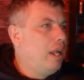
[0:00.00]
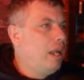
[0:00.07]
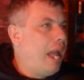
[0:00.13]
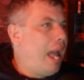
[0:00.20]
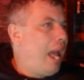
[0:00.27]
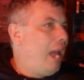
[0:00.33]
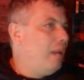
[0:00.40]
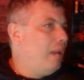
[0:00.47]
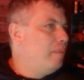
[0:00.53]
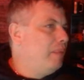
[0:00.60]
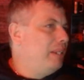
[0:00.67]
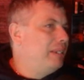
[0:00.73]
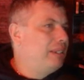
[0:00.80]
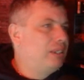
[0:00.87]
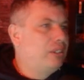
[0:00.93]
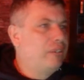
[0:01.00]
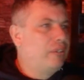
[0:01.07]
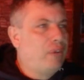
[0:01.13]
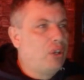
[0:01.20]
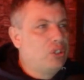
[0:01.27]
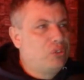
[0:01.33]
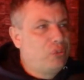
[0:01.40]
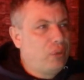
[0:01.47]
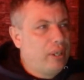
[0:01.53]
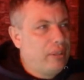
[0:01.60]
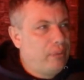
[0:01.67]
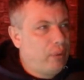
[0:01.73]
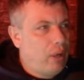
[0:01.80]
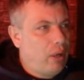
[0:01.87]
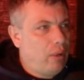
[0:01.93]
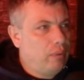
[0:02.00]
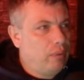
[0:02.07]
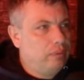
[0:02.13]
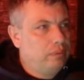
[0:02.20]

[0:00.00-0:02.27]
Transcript: Hatton misses the first free throw.